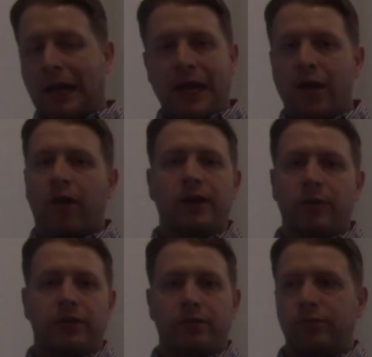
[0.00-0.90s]
I can't
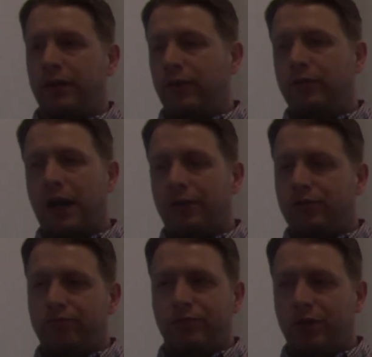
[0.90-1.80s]
argue with you. If you've
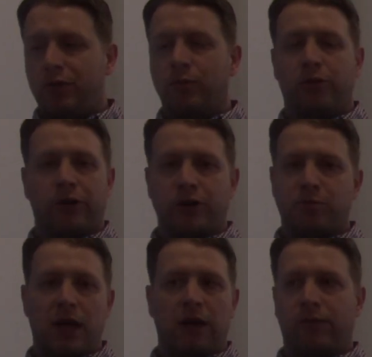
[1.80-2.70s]
got 2
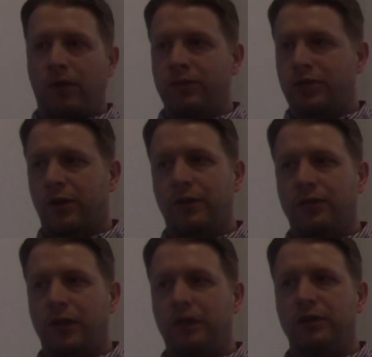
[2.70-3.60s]
employers paying for your
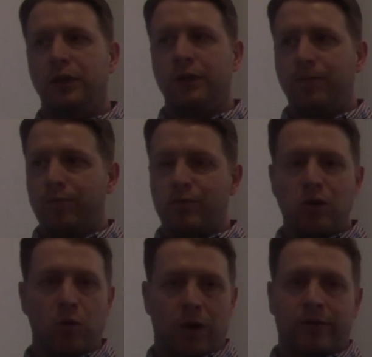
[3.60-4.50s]
insurance and
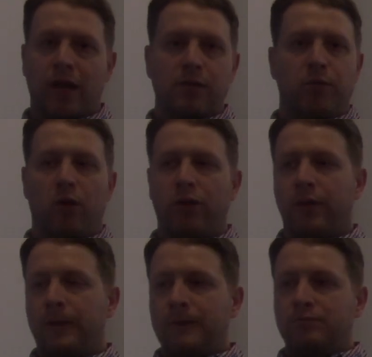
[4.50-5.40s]
you want to take
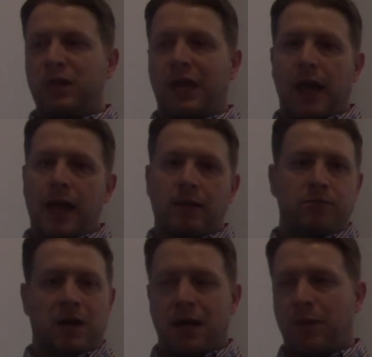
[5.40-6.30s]
both, you
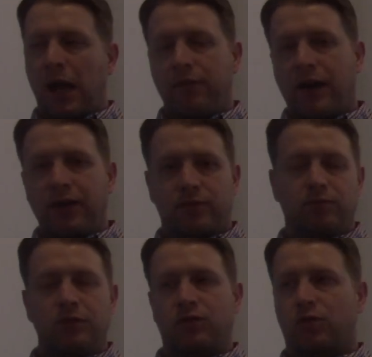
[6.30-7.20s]
can. My advice
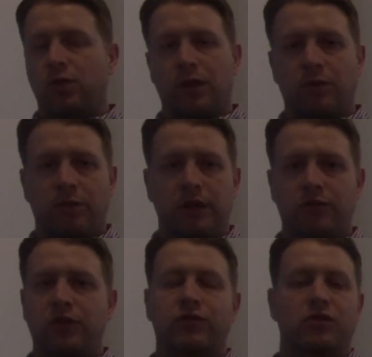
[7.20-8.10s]
truly would
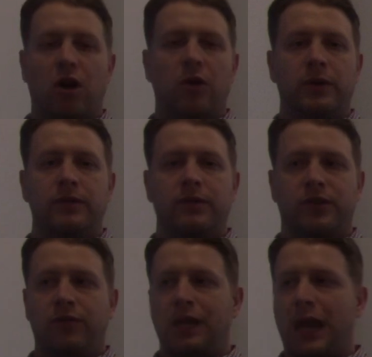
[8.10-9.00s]
be just go and
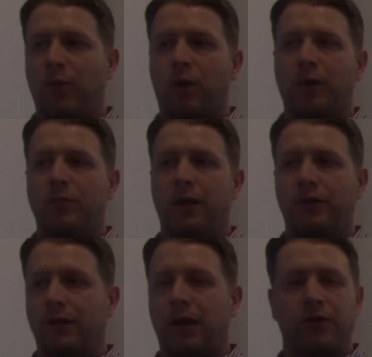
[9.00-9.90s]
see if you can't work a
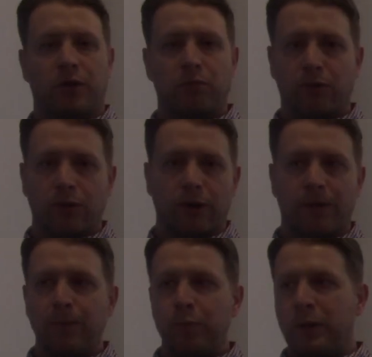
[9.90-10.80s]
better deal out with your
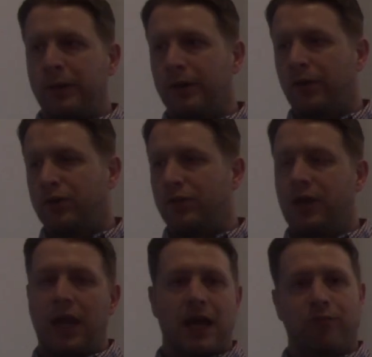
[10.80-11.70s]
employer. See
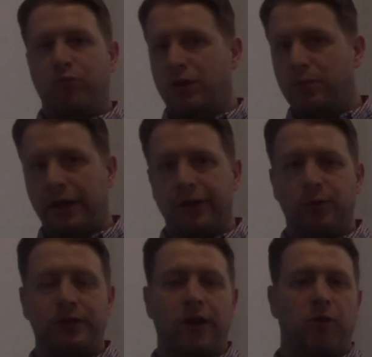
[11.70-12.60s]
if you can't have them put the money
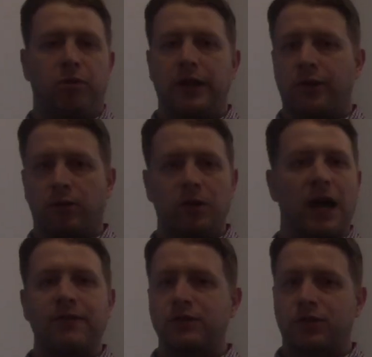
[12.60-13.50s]
into a dental plan or
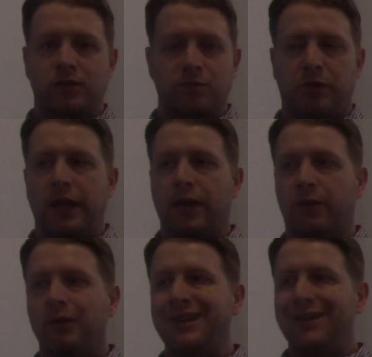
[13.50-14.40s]
a life insurance
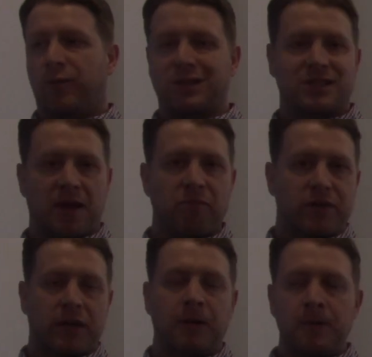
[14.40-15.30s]
plan or
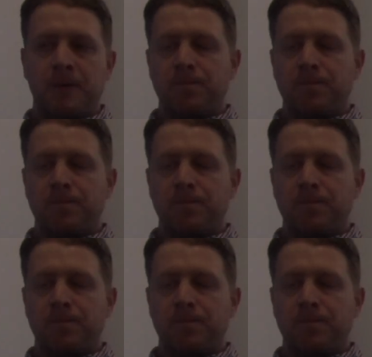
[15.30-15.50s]
something.